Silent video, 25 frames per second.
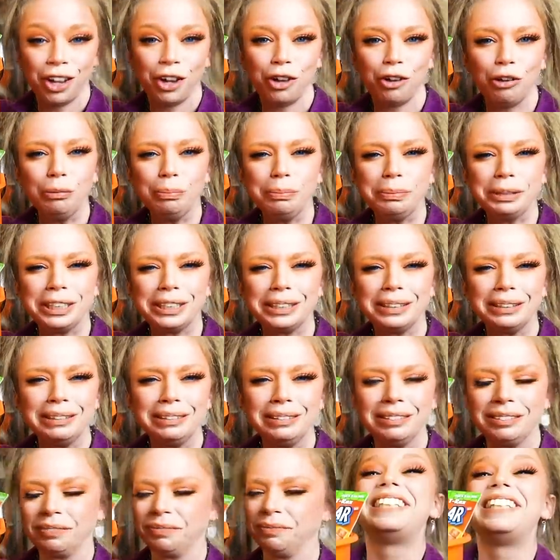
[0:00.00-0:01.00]
Oops.
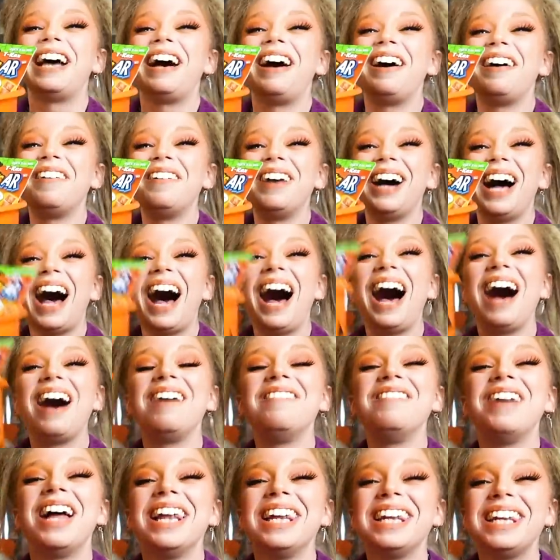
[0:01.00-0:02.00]
So,
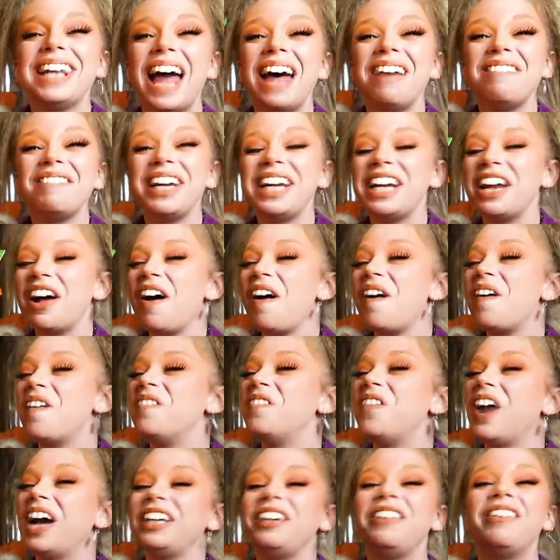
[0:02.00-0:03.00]
let me know
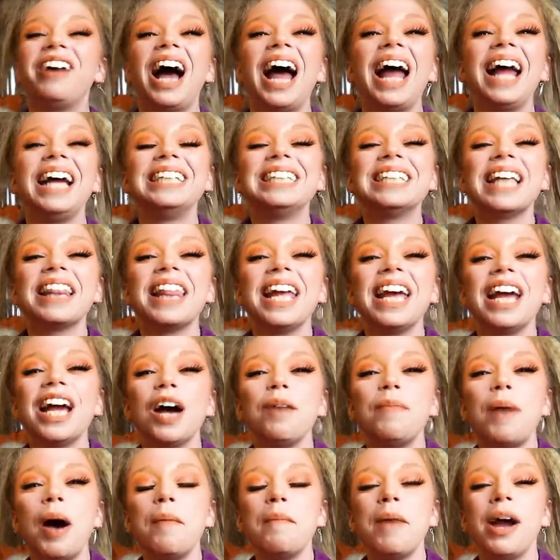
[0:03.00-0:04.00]
what you guys think
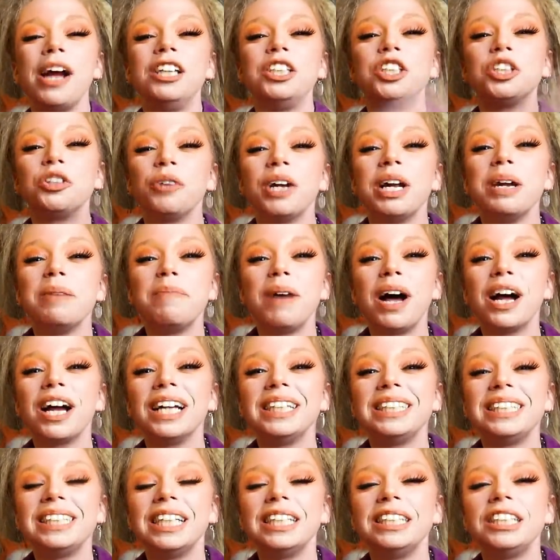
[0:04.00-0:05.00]
about my treat
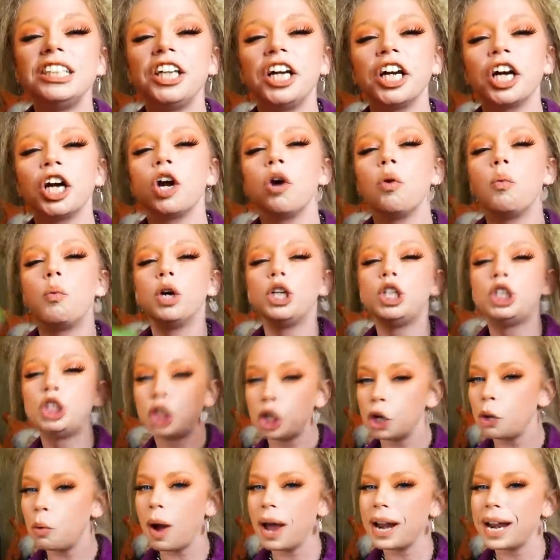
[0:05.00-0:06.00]
buckets this year. Would
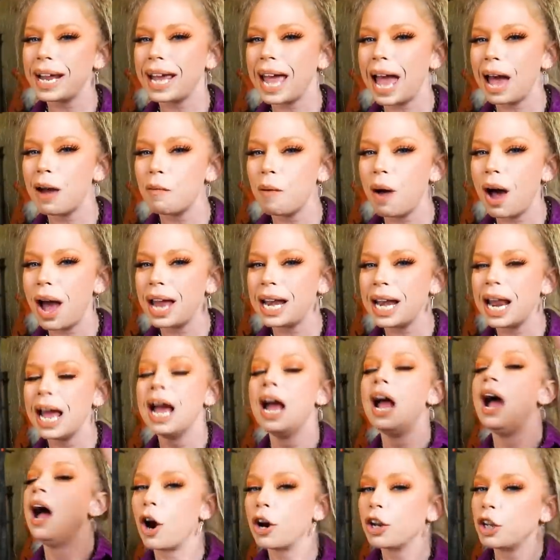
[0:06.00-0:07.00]
you want to get one?
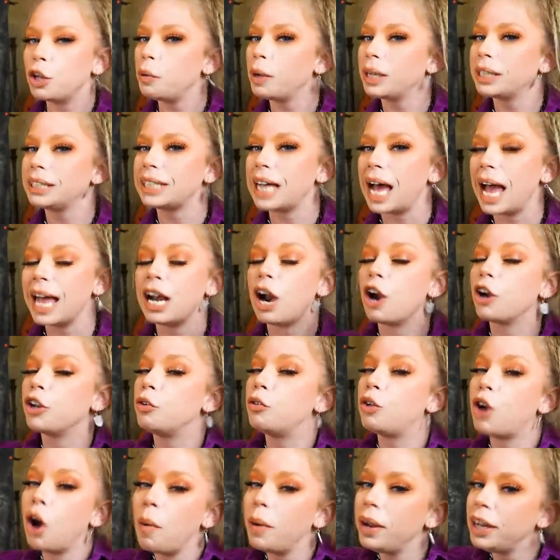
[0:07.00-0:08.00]
Are you excited? Are you
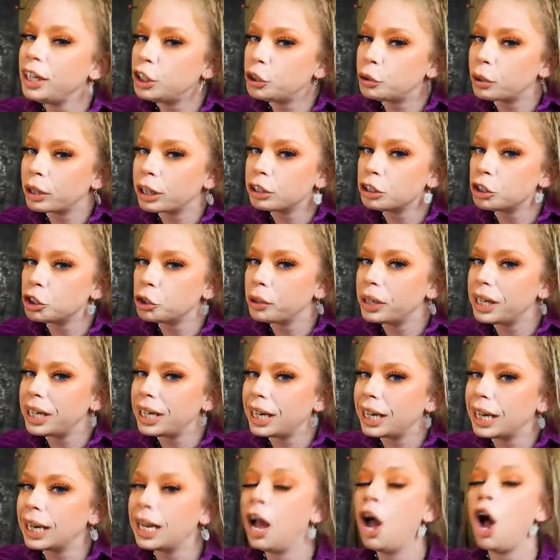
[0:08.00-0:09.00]
going
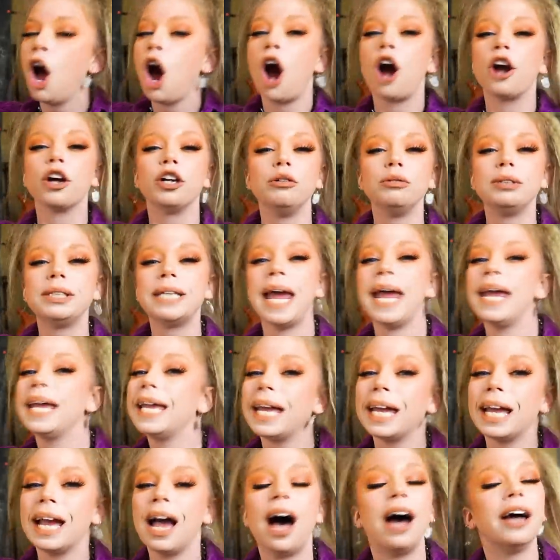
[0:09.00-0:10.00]
trick-or-treating? Are you
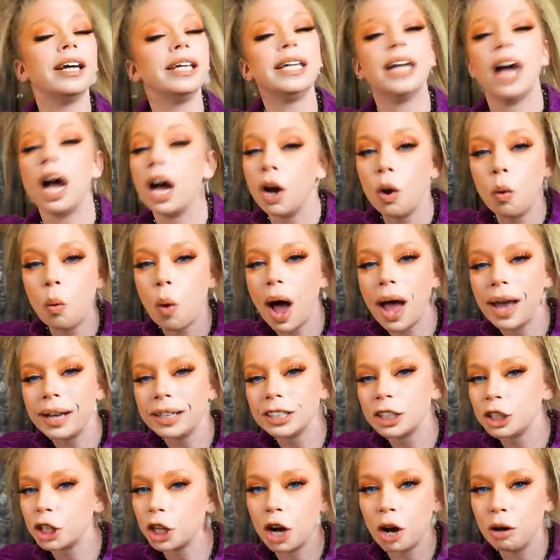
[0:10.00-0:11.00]
taking a young
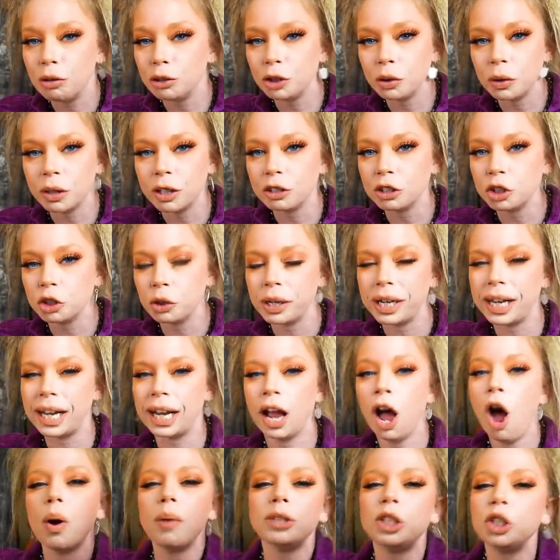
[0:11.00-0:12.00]
one to go
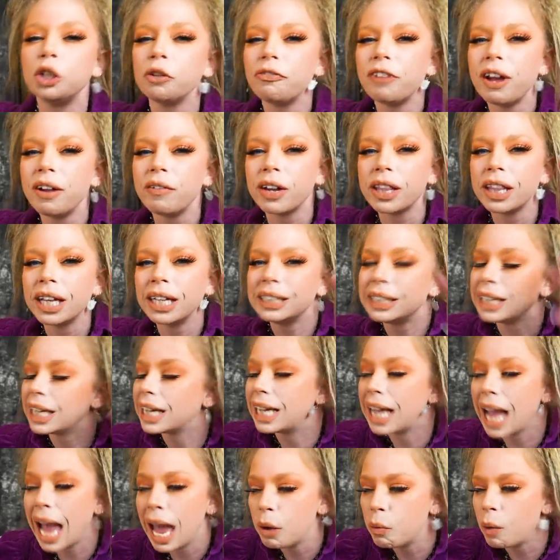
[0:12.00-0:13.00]
trick-or-treating? What was your favorite thing to
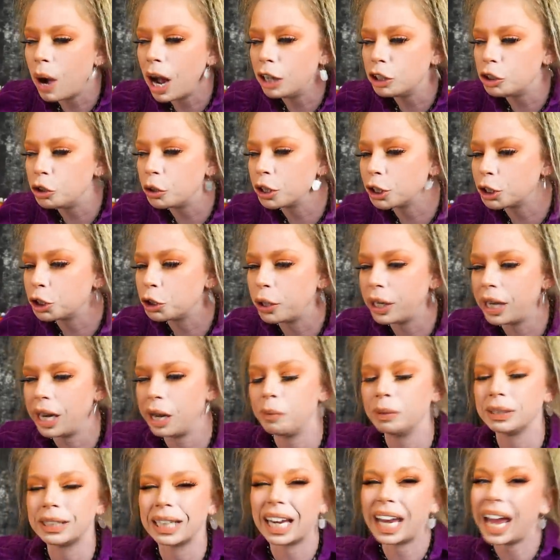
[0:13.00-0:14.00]
get while trick-or-treating?
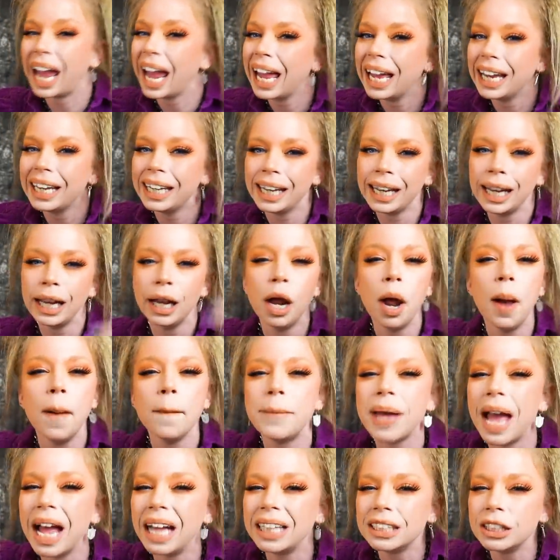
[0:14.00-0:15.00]
Was it candy,
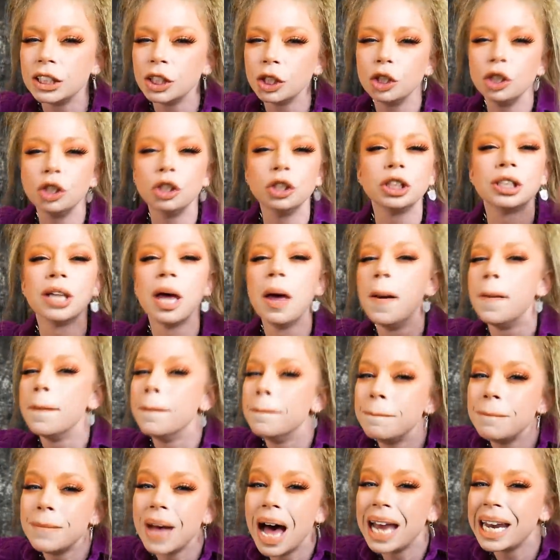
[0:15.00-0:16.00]
pencils,
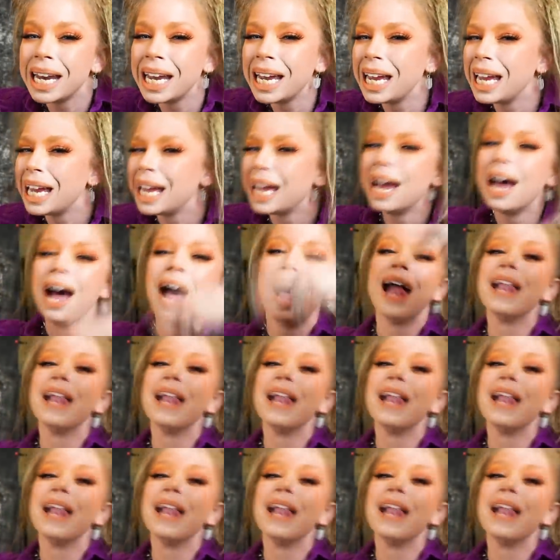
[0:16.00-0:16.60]
money?